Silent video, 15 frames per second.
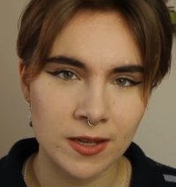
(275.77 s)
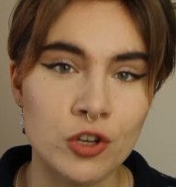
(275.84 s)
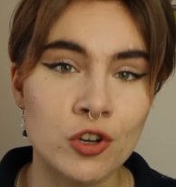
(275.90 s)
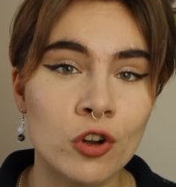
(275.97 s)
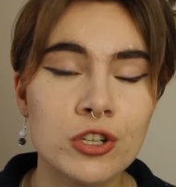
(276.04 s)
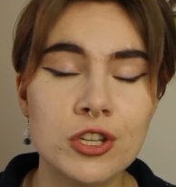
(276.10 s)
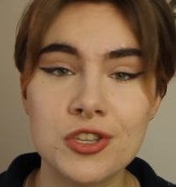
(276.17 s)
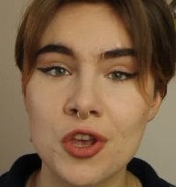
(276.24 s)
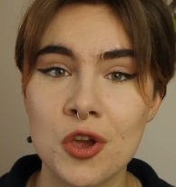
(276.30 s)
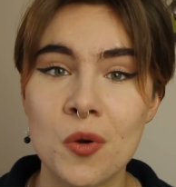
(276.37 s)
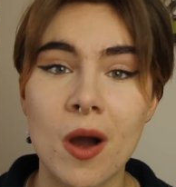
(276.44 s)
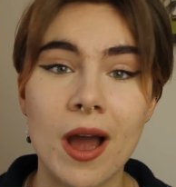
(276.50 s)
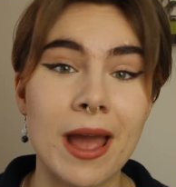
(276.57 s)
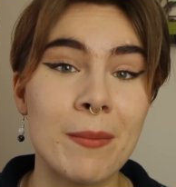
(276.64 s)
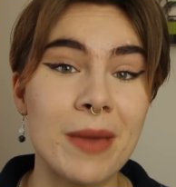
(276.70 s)
not as who
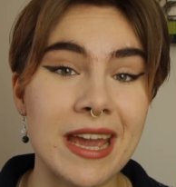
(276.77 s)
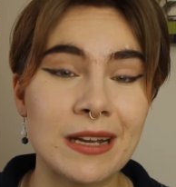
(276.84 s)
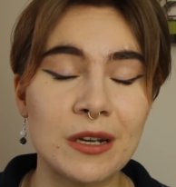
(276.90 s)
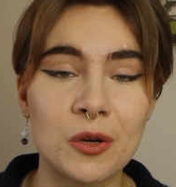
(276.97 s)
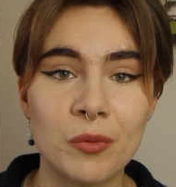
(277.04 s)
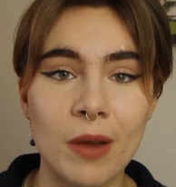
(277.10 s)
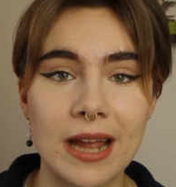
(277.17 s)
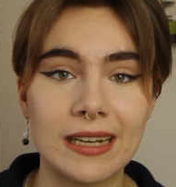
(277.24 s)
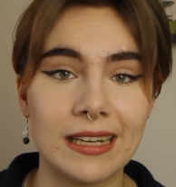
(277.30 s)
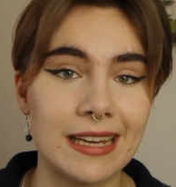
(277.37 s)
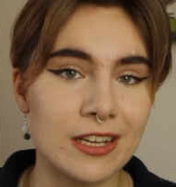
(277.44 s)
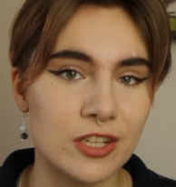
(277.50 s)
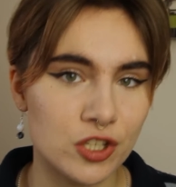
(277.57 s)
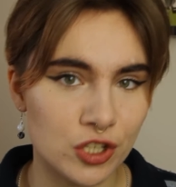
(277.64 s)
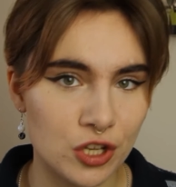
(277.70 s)
I am
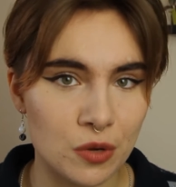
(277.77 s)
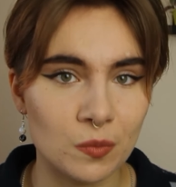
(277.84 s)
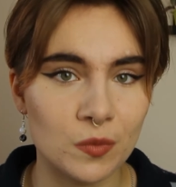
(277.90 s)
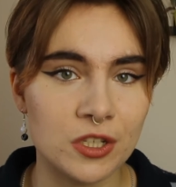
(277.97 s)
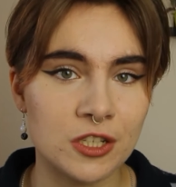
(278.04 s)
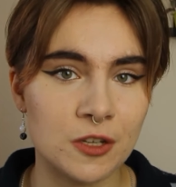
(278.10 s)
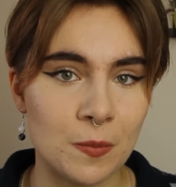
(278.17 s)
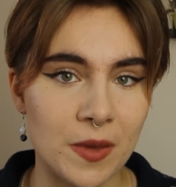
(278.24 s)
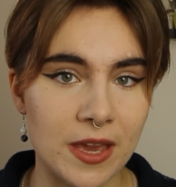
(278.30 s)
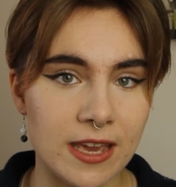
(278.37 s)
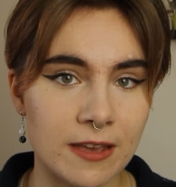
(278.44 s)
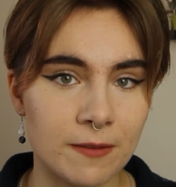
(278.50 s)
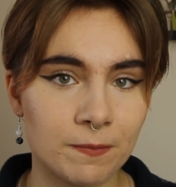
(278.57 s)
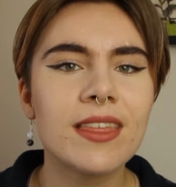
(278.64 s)
incorrectly assumed to be.